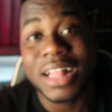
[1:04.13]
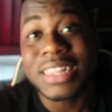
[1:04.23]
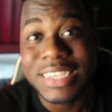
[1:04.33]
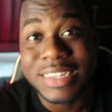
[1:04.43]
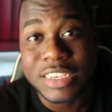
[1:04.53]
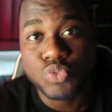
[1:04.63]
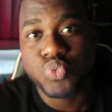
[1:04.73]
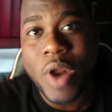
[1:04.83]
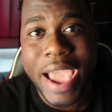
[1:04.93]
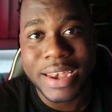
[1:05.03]

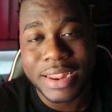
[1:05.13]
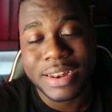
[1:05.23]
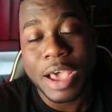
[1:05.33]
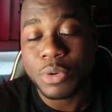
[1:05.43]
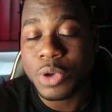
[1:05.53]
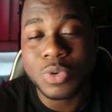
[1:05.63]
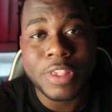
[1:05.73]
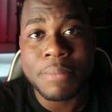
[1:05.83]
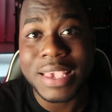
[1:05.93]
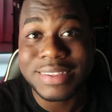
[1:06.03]
LED red. Now, it
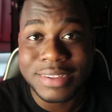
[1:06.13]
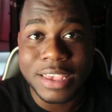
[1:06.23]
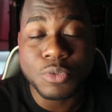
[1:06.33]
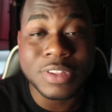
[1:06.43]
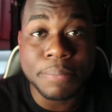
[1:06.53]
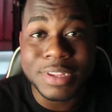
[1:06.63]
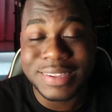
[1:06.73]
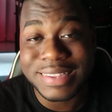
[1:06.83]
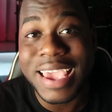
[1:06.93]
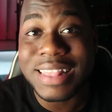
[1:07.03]
was a
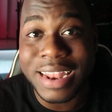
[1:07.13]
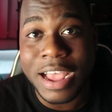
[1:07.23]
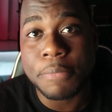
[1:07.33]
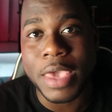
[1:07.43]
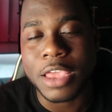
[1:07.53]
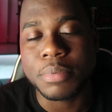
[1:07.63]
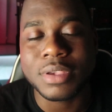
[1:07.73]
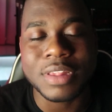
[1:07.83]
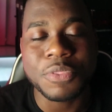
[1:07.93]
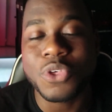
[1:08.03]
mistake that I made
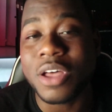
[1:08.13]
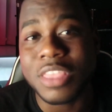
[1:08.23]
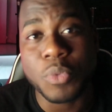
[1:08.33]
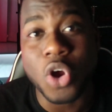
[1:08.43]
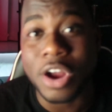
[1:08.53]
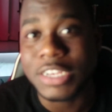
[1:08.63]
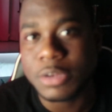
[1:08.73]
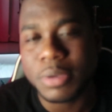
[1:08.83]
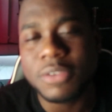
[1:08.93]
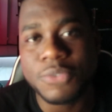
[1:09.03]
because I thought they were
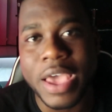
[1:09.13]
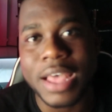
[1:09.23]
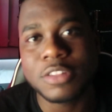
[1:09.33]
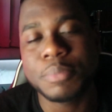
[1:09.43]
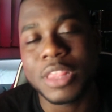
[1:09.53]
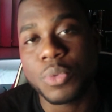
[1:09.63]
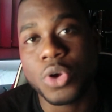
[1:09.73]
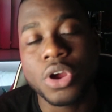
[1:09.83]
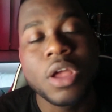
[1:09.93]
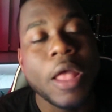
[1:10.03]
RGB fans, but they
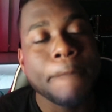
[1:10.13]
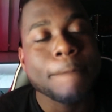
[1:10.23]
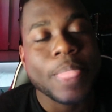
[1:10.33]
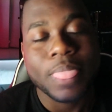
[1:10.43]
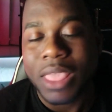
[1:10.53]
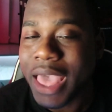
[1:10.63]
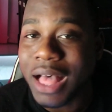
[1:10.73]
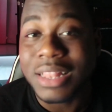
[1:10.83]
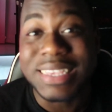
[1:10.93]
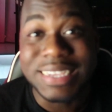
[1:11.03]
were
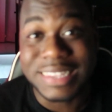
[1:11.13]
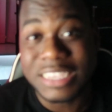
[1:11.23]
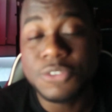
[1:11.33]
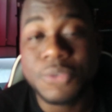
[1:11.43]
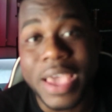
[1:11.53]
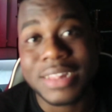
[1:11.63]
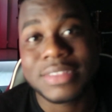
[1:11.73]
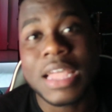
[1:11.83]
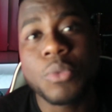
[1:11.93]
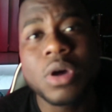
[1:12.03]
LED
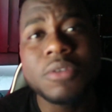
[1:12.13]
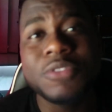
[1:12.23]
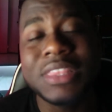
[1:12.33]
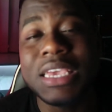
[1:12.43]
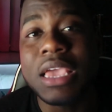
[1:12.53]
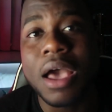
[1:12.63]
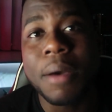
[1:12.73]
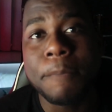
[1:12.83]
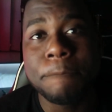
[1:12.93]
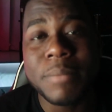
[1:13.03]
fans. Now, one of the
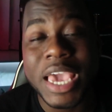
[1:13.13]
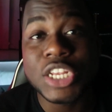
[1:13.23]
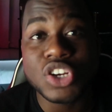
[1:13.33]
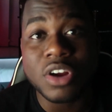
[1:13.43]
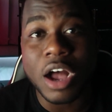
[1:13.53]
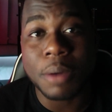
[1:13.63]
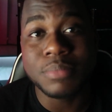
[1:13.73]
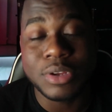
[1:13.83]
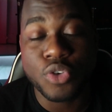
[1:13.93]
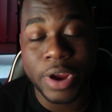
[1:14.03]
major
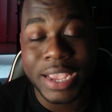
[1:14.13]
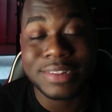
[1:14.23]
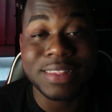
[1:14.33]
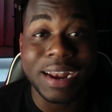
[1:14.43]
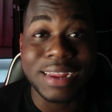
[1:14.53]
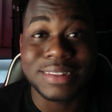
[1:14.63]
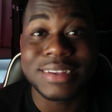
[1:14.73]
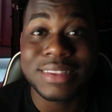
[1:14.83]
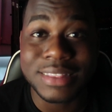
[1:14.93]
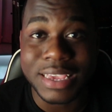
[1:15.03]
upgrades that I
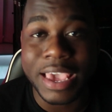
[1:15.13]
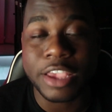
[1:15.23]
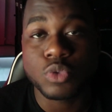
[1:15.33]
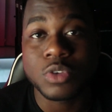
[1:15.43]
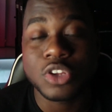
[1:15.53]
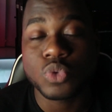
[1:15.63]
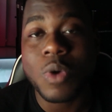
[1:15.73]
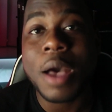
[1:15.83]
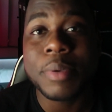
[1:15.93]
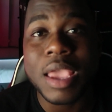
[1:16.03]
did to the case was
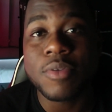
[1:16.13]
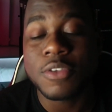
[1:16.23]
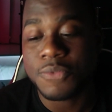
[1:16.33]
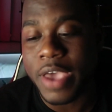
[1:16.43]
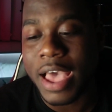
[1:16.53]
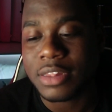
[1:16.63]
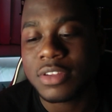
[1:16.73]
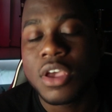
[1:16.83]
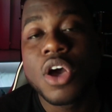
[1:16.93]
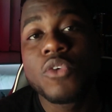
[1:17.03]
swapping out the
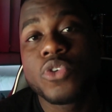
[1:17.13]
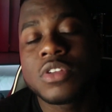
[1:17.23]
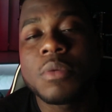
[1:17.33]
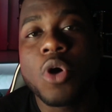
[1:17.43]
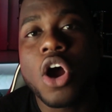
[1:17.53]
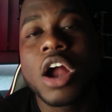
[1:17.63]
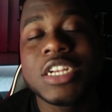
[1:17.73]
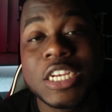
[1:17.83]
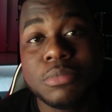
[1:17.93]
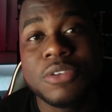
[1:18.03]
fans for some
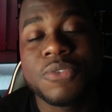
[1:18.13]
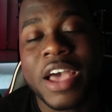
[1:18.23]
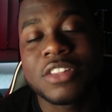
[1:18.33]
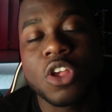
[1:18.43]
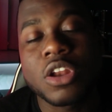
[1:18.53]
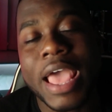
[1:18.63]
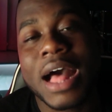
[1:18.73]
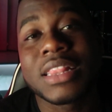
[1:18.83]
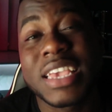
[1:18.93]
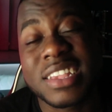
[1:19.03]
RGB fans on
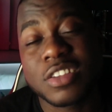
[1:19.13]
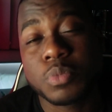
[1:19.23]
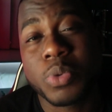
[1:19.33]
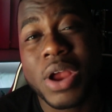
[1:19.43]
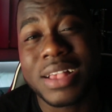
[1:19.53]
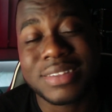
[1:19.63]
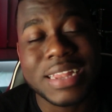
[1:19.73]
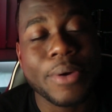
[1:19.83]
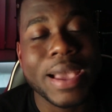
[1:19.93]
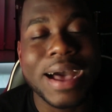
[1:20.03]
AliExpress.
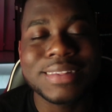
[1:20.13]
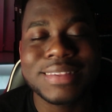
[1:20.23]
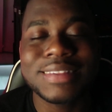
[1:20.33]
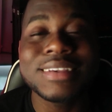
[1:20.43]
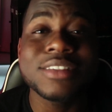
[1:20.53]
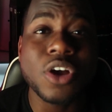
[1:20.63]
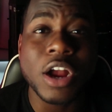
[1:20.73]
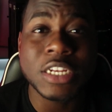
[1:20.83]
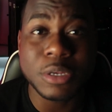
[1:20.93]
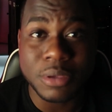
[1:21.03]
Now, I got 6
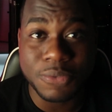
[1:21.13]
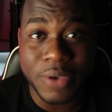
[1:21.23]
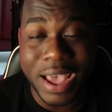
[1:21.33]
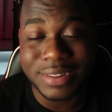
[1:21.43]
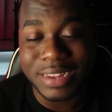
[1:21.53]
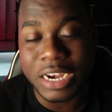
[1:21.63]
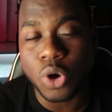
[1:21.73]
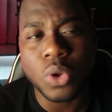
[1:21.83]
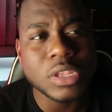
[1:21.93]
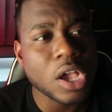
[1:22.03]
RGB fans and
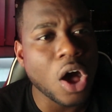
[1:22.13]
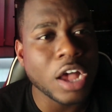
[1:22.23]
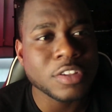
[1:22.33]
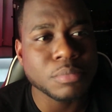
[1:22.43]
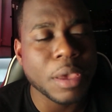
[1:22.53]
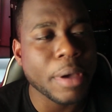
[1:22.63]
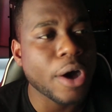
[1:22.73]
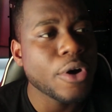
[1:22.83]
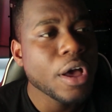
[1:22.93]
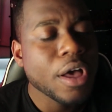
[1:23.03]
it only cost me
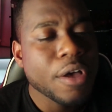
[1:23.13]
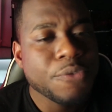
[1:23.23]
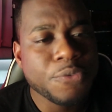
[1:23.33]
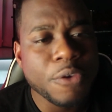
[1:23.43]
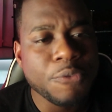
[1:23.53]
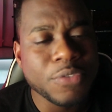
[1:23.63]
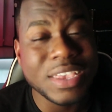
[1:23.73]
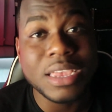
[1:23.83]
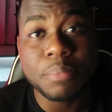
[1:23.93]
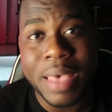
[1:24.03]
about
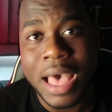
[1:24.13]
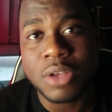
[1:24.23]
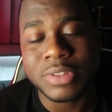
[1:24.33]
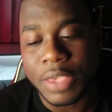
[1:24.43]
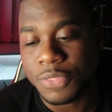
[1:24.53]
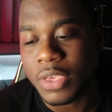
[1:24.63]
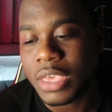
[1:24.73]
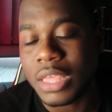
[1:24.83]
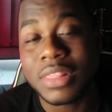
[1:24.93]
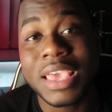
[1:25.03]
15 pounds, I
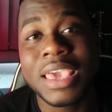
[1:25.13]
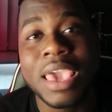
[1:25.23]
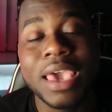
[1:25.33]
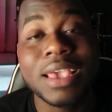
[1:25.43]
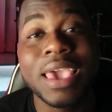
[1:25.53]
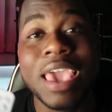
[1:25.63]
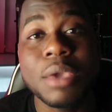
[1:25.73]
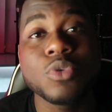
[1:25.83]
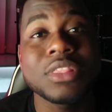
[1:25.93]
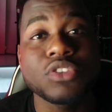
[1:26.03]
think, and it
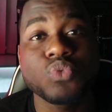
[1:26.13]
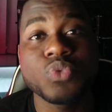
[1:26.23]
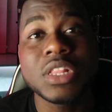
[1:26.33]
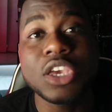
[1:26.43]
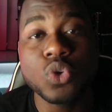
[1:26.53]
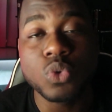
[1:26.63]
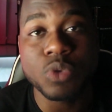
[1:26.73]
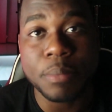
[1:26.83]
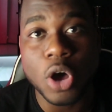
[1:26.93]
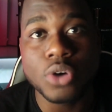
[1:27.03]
came with this really cool
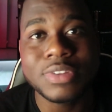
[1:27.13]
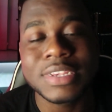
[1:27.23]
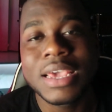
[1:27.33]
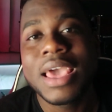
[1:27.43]
remote,